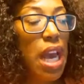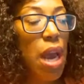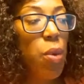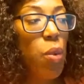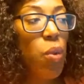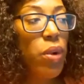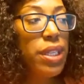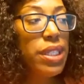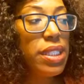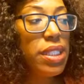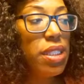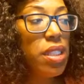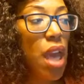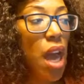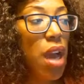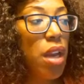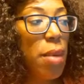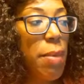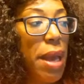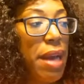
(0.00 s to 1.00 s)
I wanted to
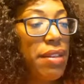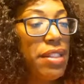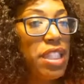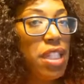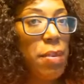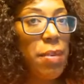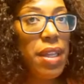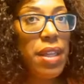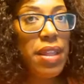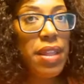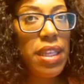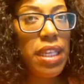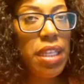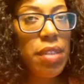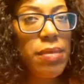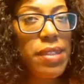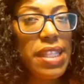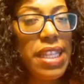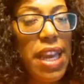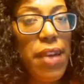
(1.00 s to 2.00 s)
talk about some of the
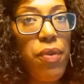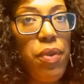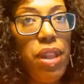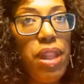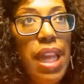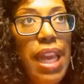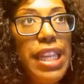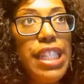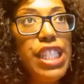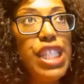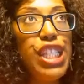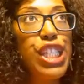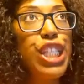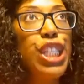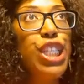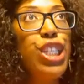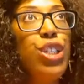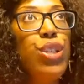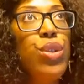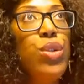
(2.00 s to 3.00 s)
things that relates to
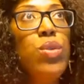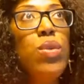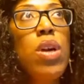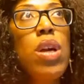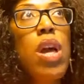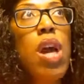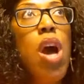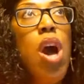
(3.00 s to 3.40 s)
you